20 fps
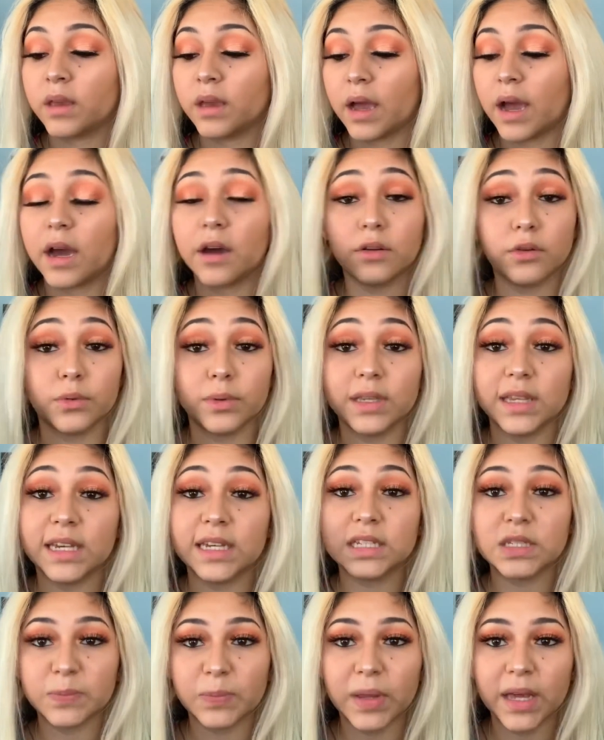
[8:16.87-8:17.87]
how to really
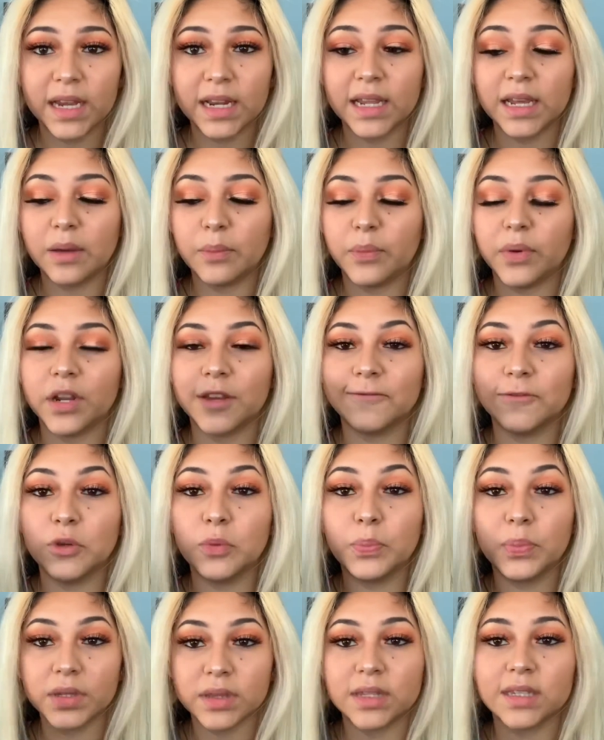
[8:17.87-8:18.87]
explain it. But if you
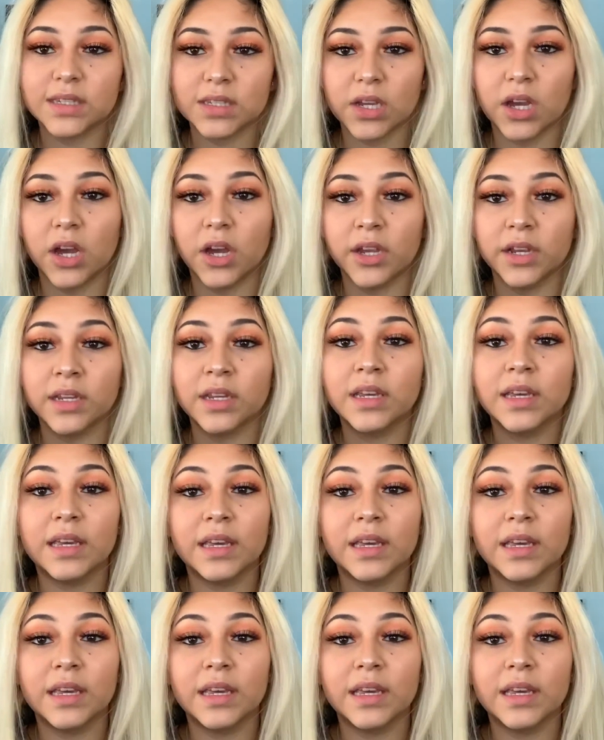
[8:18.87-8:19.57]
put this on